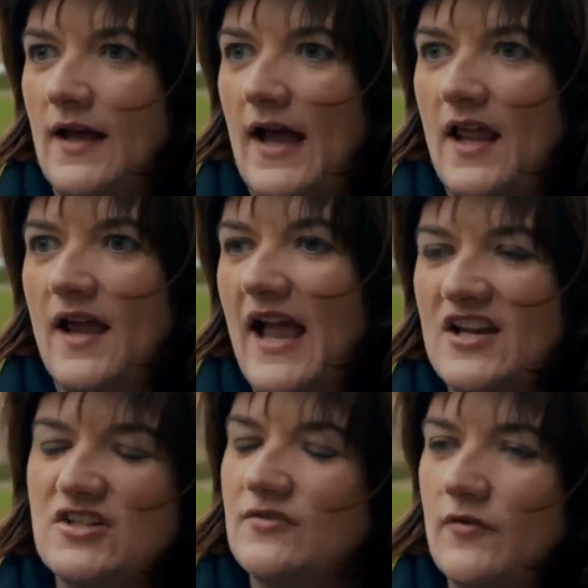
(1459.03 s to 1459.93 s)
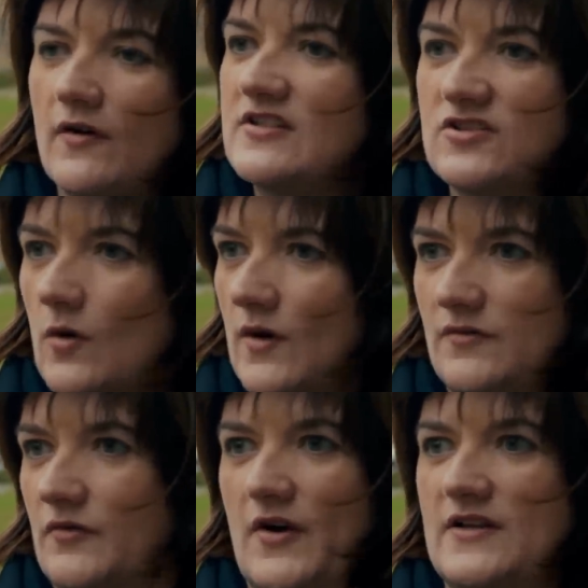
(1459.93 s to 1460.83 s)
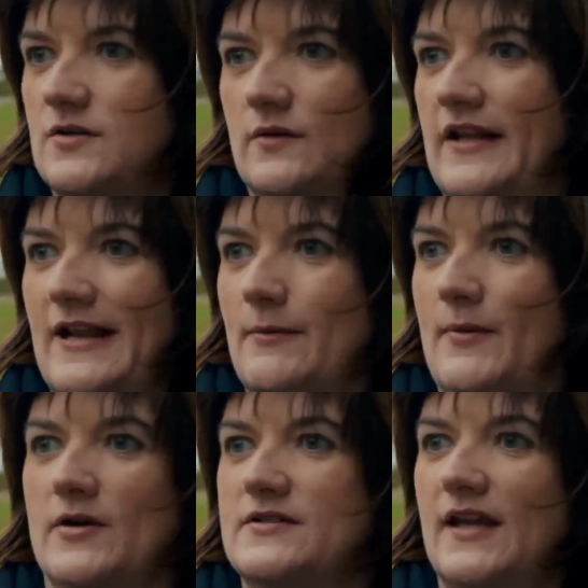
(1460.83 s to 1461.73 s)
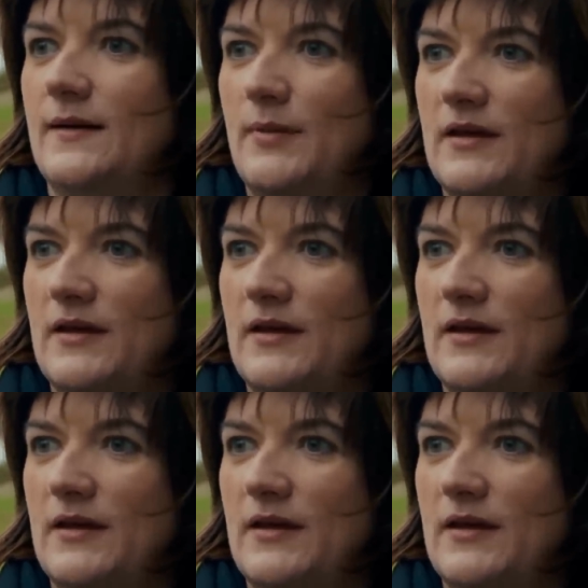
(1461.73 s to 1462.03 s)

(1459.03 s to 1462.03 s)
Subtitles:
And I actually feel very sorry for friends who are in the Labour Party,